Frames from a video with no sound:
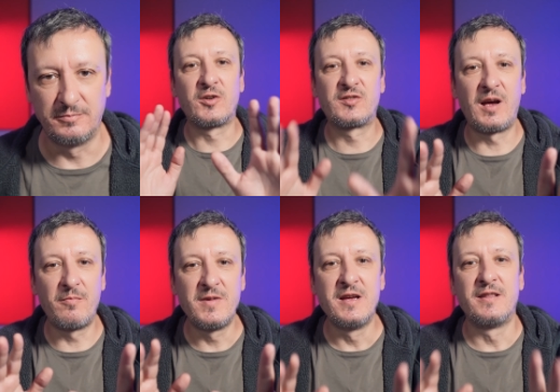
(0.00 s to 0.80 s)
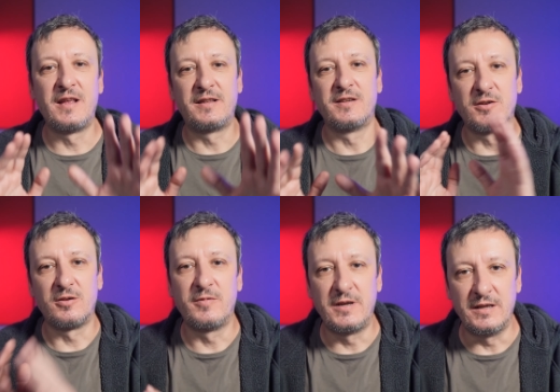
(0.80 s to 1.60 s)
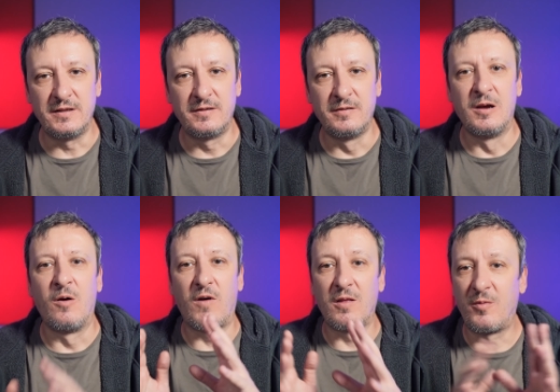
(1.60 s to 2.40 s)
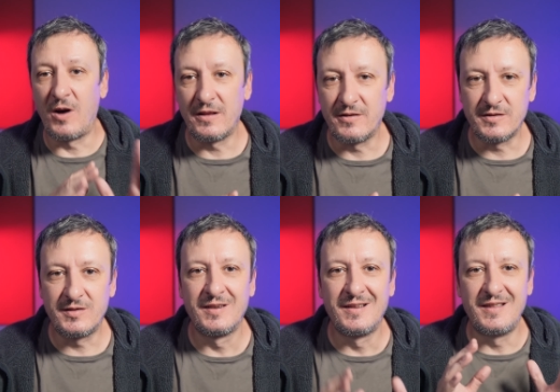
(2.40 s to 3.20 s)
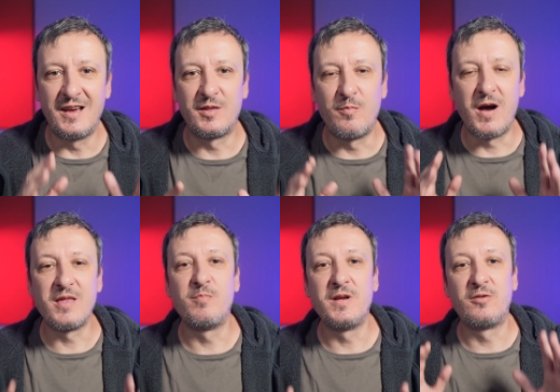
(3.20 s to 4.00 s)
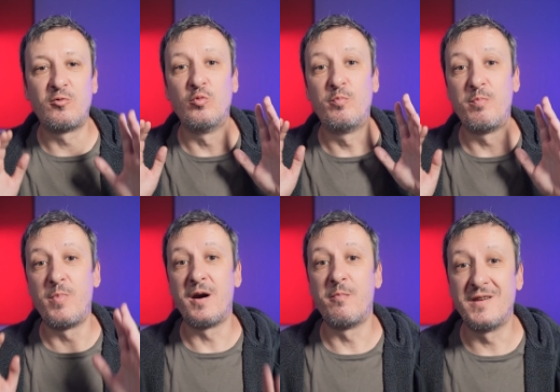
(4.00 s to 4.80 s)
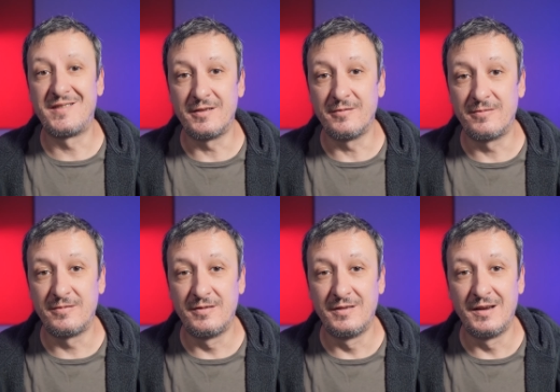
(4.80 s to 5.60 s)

For some, that is all we need, while for others, that might be too permissive.